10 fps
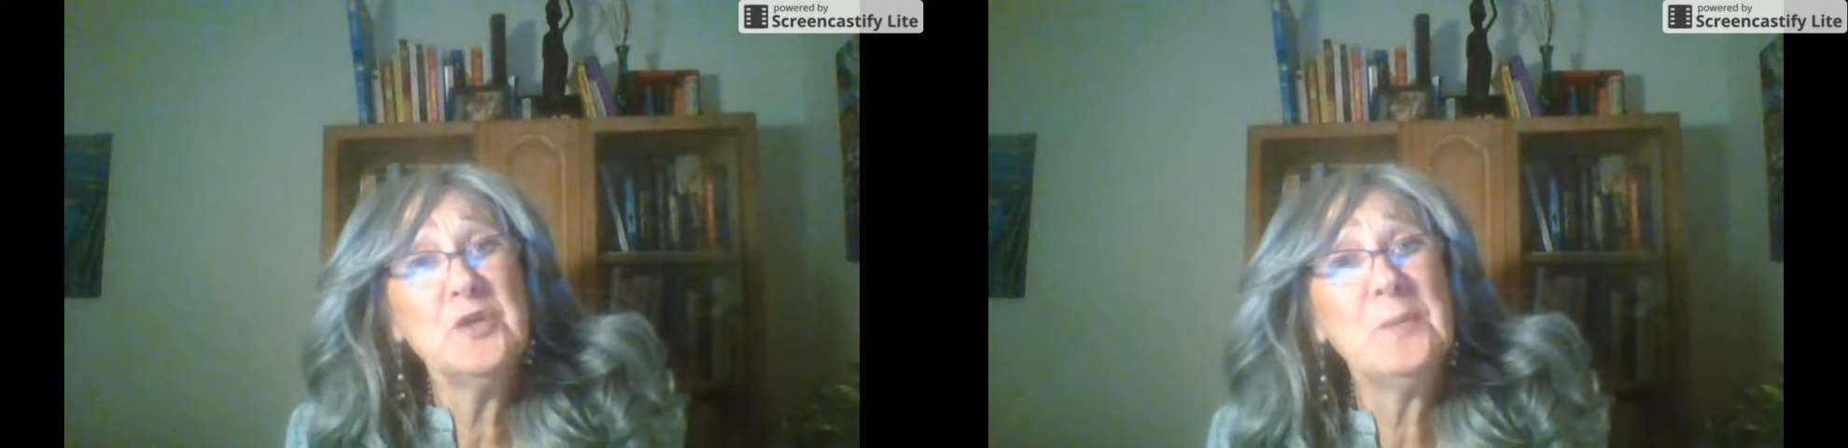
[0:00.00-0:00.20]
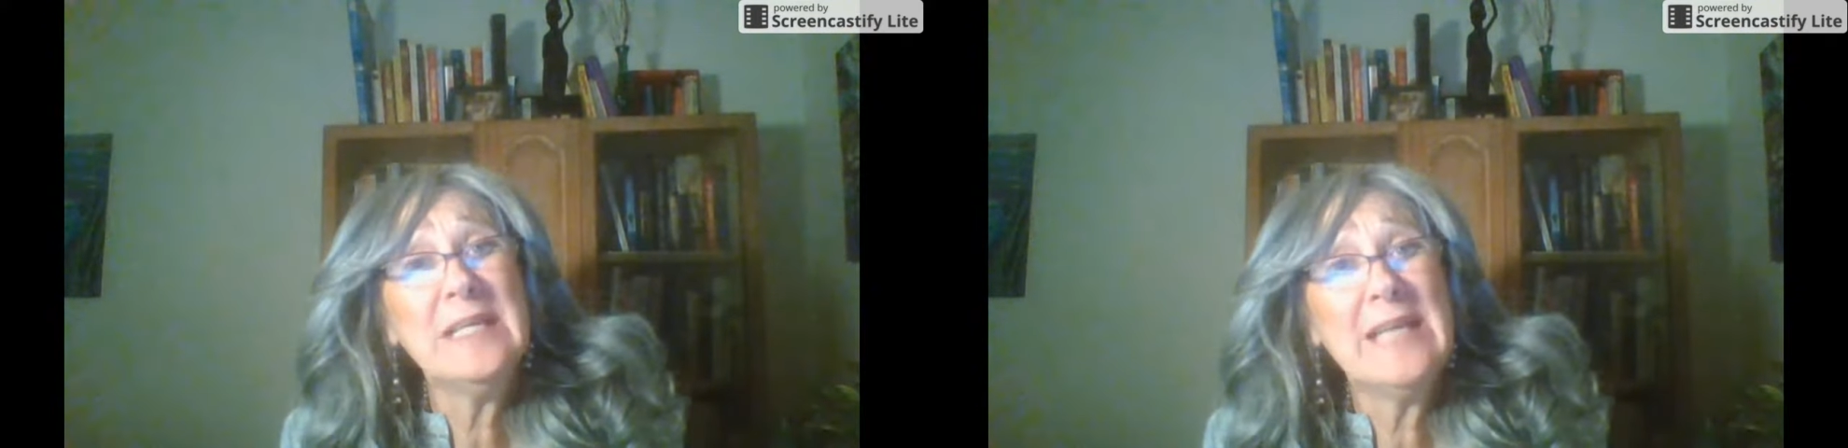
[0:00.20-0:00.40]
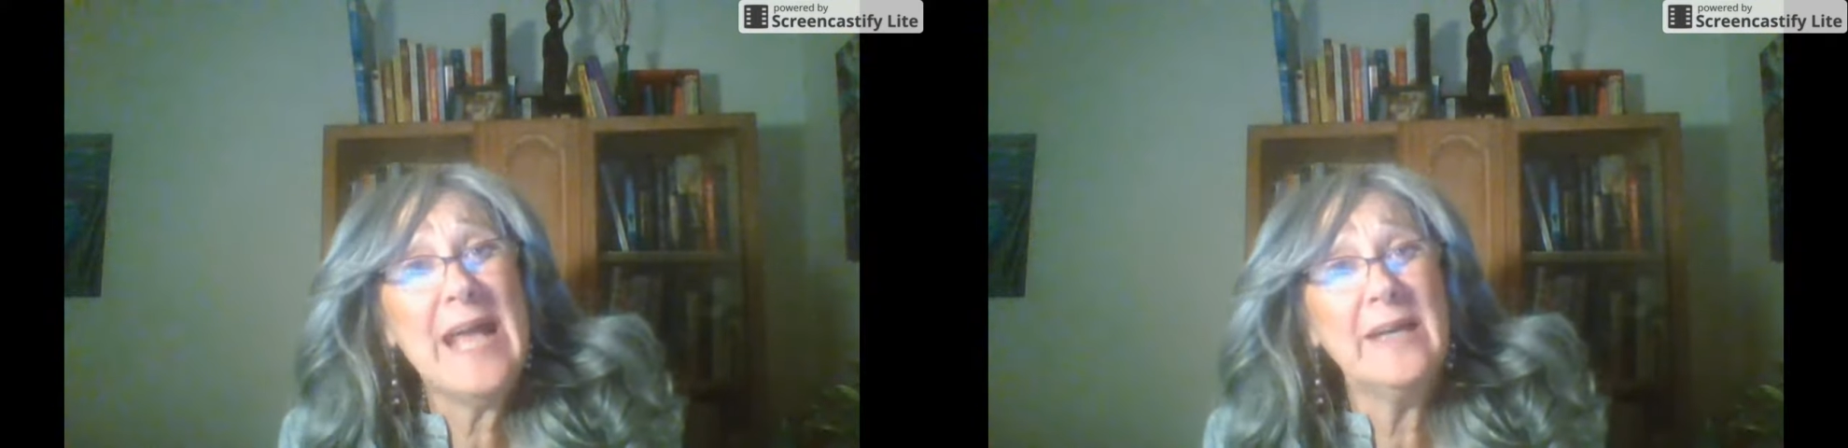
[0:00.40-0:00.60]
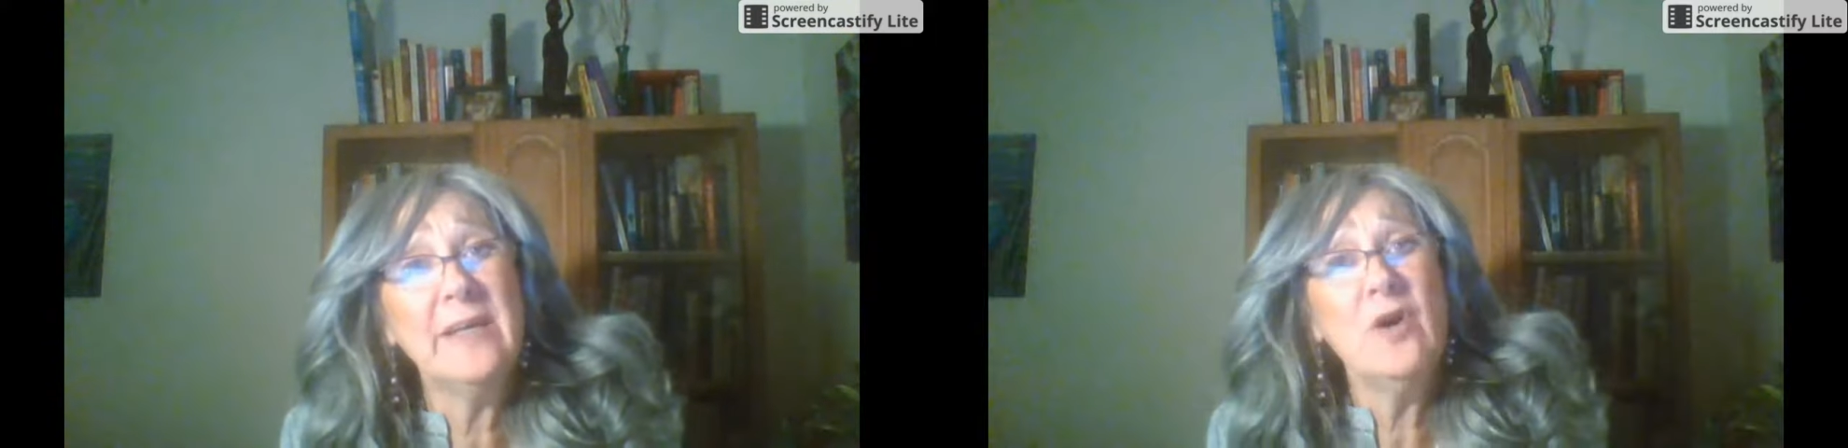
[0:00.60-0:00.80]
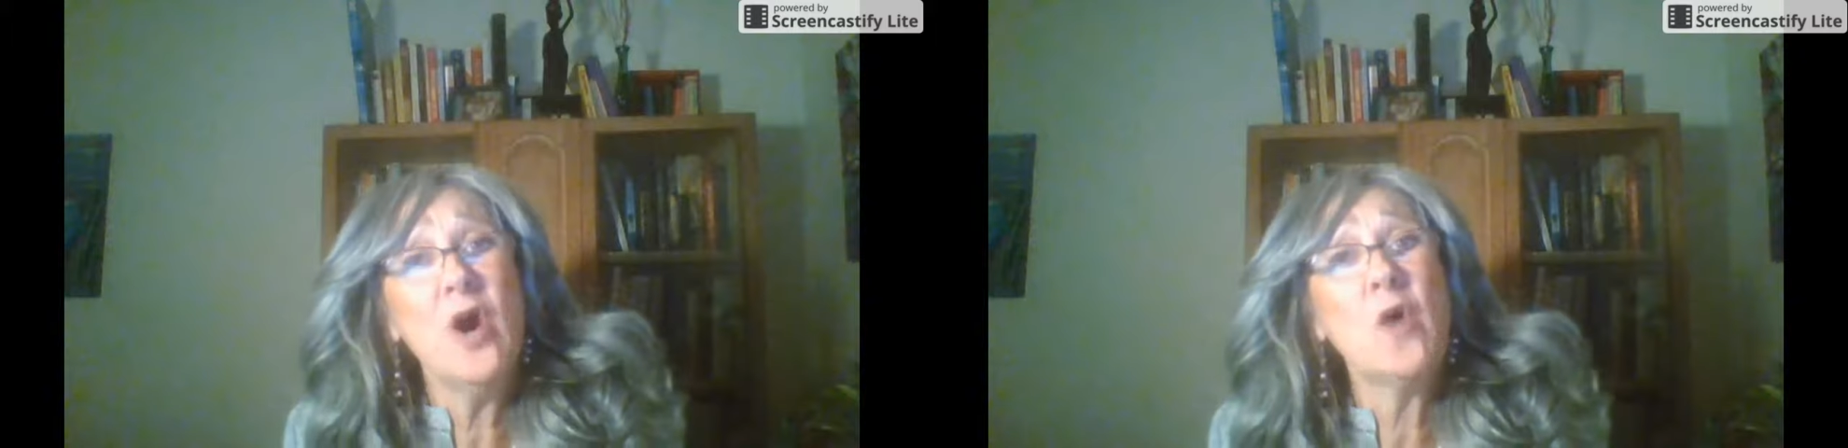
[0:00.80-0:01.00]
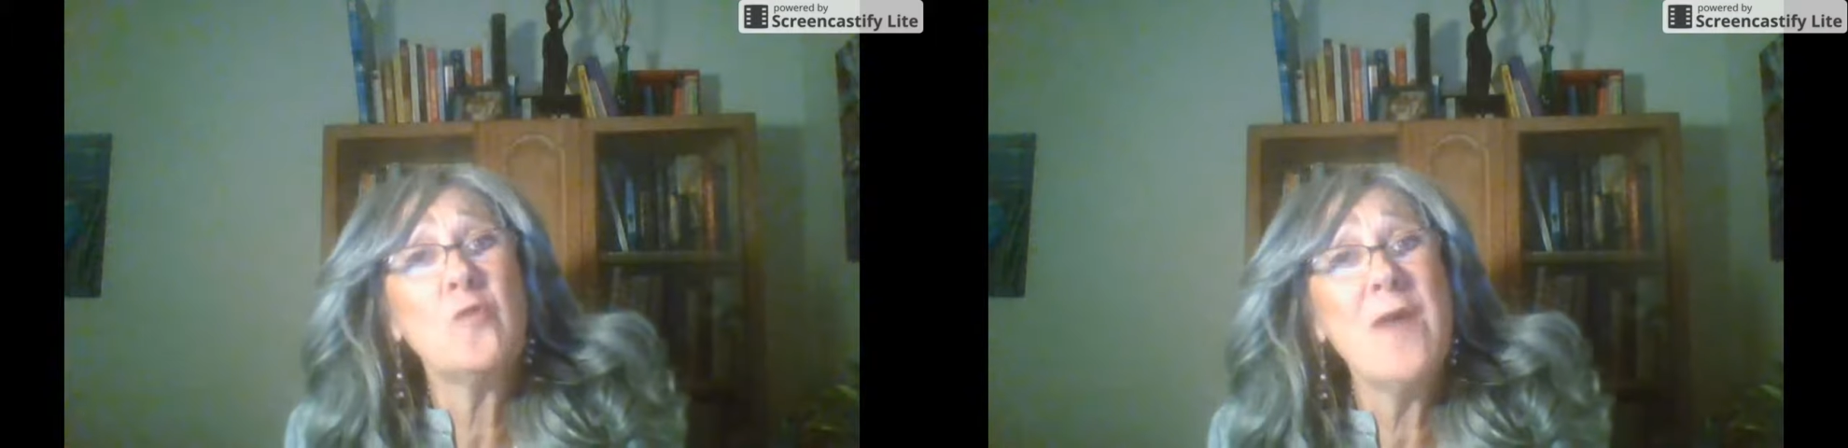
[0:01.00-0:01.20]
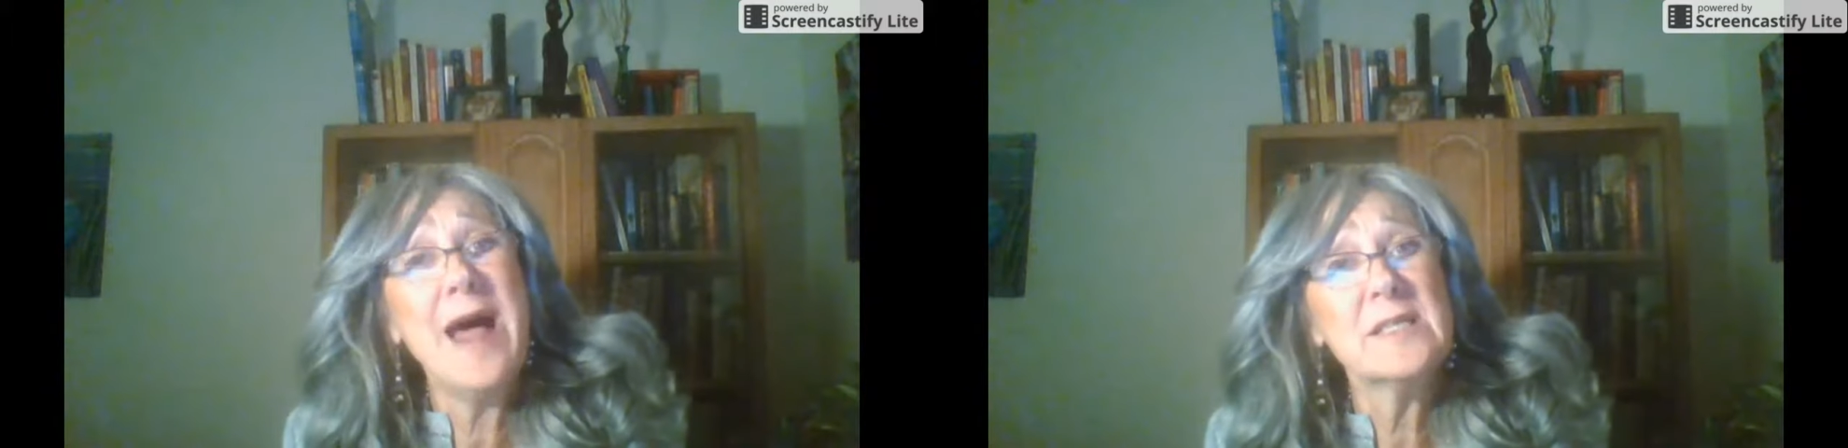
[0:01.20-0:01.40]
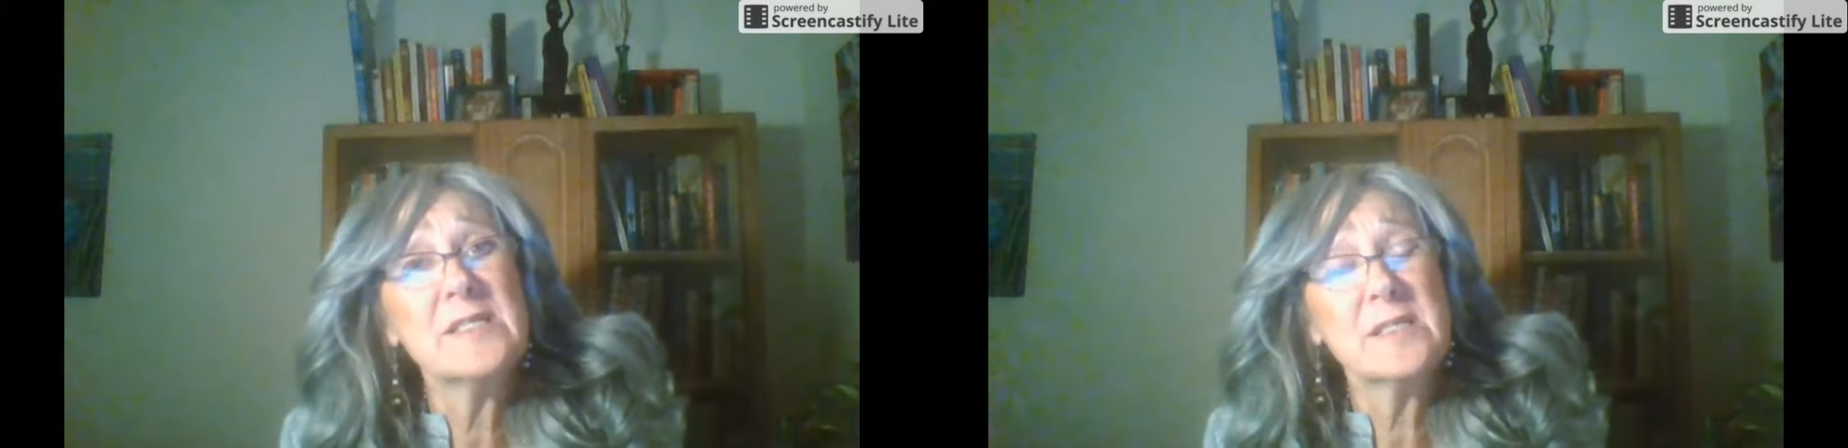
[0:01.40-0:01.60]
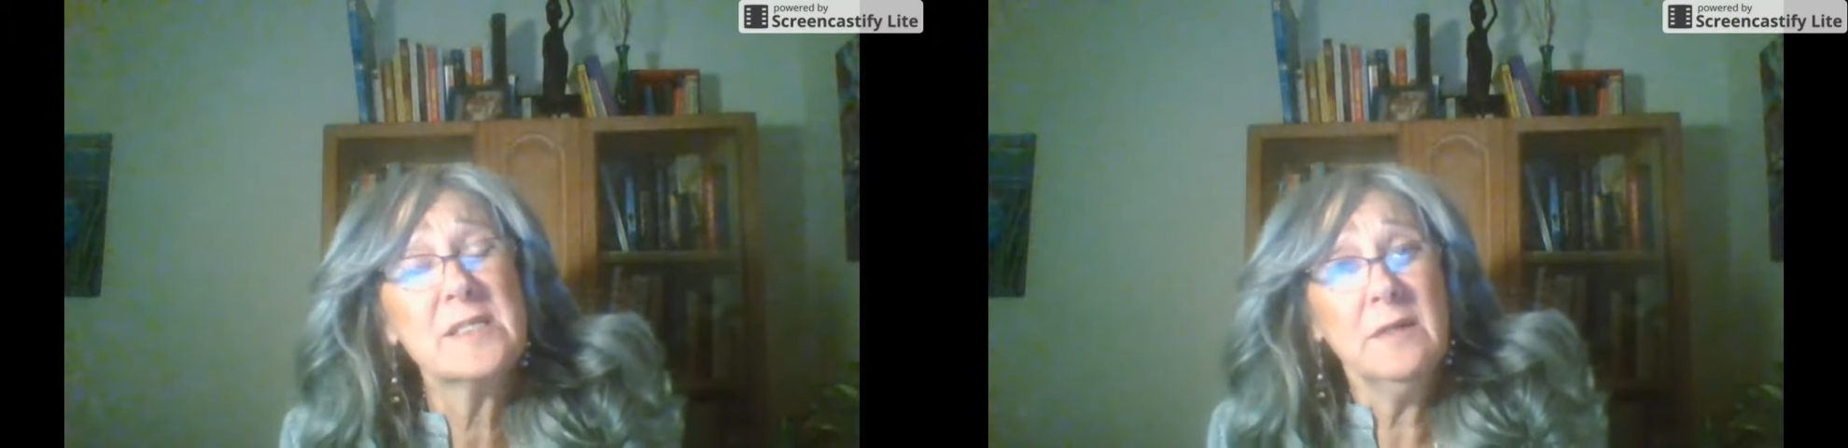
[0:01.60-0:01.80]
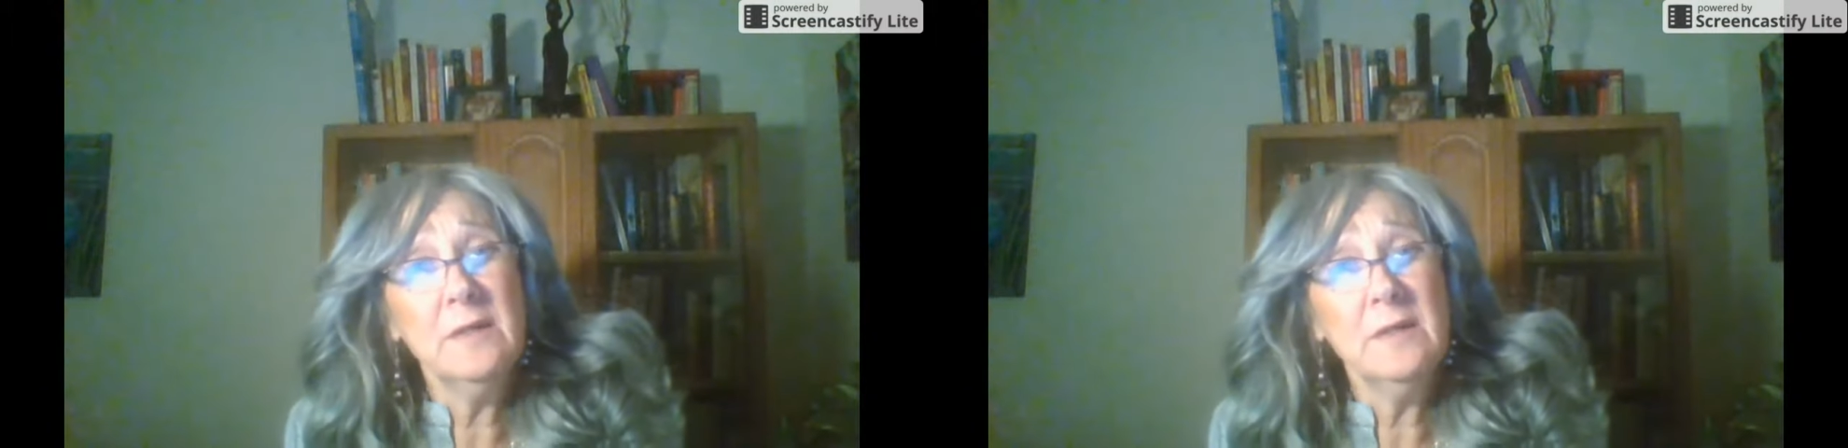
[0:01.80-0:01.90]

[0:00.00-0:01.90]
humiliated, harassed